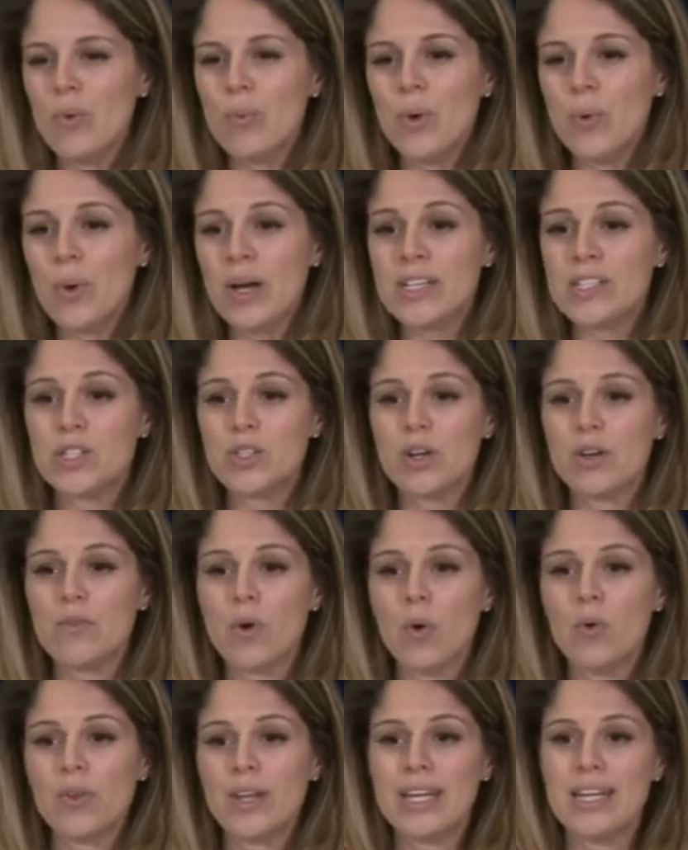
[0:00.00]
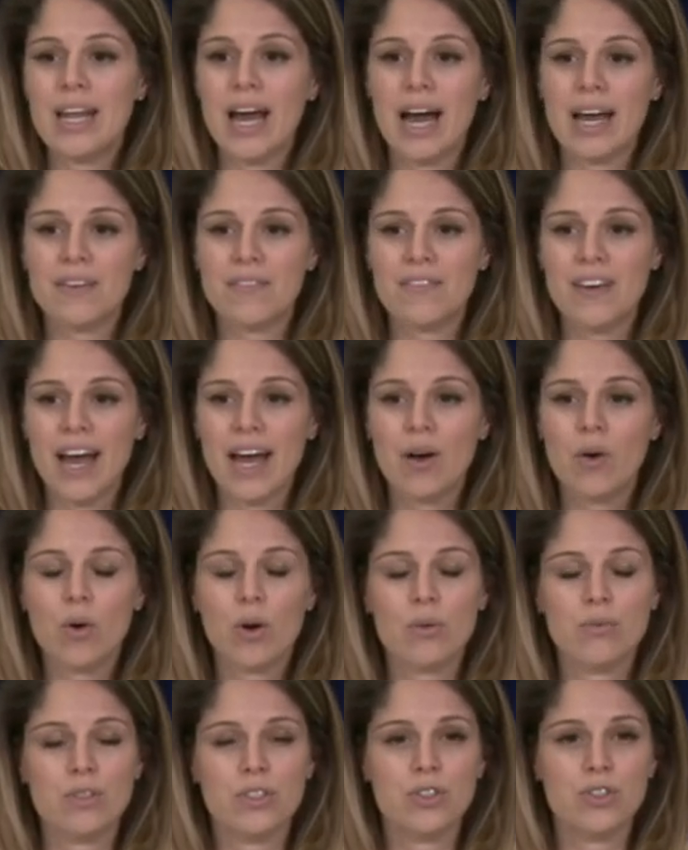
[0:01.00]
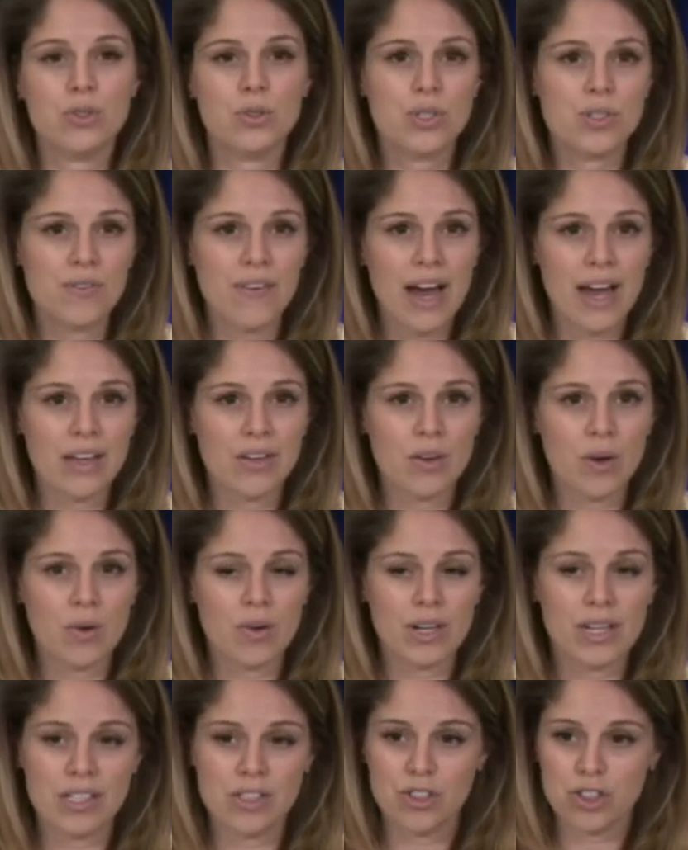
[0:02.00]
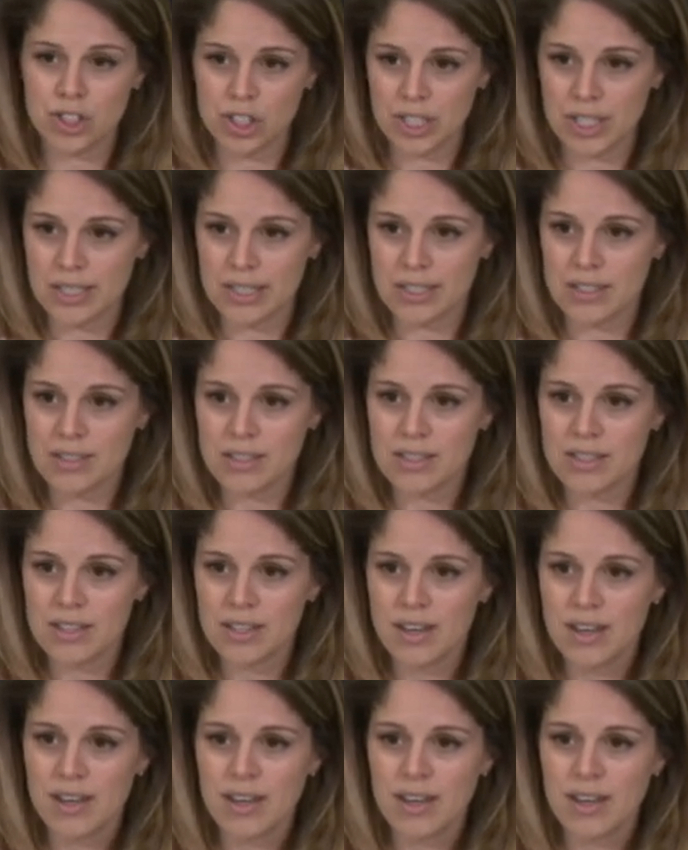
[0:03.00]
we want to serve only non-fat or reduced fat yogurt and cheese.